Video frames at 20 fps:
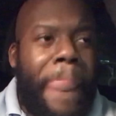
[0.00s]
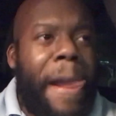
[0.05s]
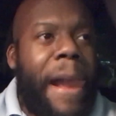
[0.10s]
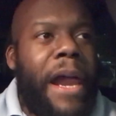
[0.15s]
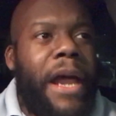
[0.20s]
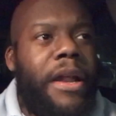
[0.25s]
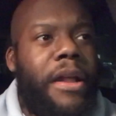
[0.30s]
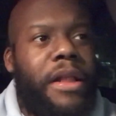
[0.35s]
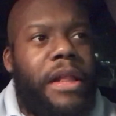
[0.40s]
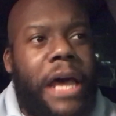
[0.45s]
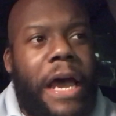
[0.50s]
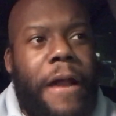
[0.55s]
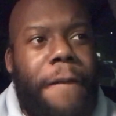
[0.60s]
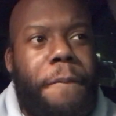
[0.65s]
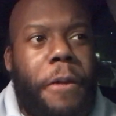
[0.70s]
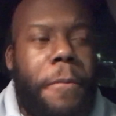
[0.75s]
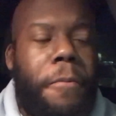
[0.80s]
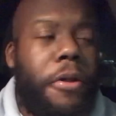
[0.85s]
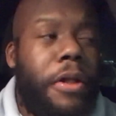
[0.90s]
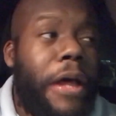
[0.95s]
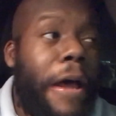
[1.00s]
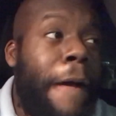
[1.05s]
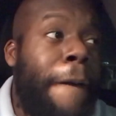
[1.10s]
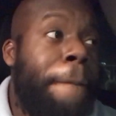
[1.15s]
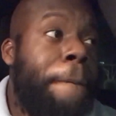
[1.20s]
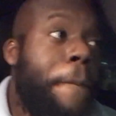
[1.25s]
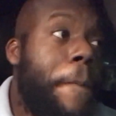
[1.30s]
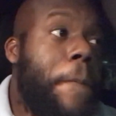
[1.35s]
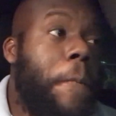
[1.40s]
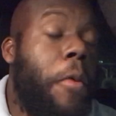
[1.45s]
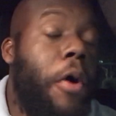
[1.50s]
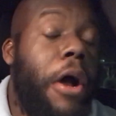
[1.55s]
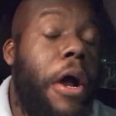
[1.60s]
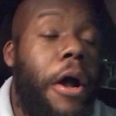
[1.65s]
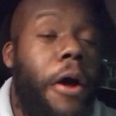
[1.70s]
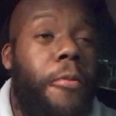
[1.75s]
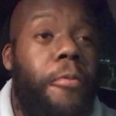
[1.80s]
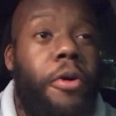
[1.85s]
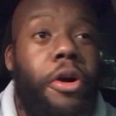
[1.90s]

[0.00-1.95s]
And a lot of people like, well,